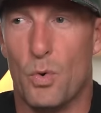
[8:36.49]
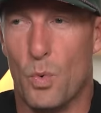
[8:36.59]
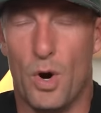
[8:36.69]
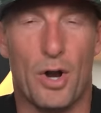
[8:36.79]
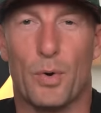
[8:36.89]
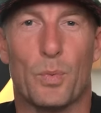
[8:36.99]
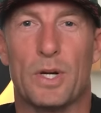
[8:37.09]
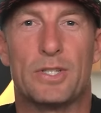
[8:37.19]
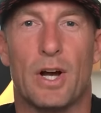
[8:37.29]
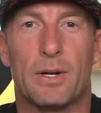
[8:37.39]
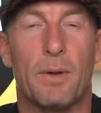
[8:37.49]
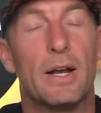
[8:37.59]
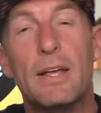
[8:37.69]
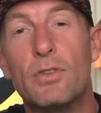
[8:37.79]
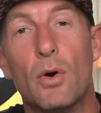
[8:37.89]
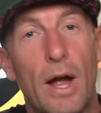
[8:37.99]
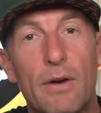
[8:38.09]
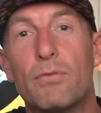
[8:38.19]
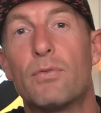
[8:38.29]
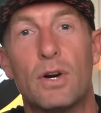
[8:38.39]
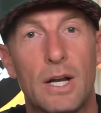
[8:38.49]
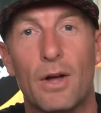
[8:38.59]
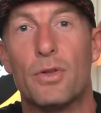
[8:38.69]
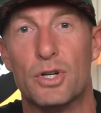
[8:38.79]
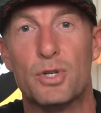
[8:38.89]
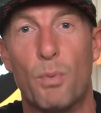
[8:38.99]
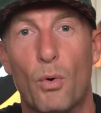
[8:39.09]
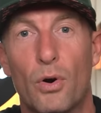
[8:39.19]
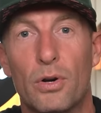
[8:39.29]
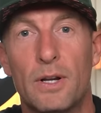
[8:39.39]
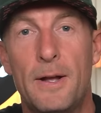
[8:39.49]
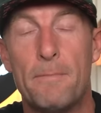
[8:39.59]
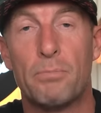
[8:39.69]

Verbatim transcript: What are we talking about? Even though every other sport,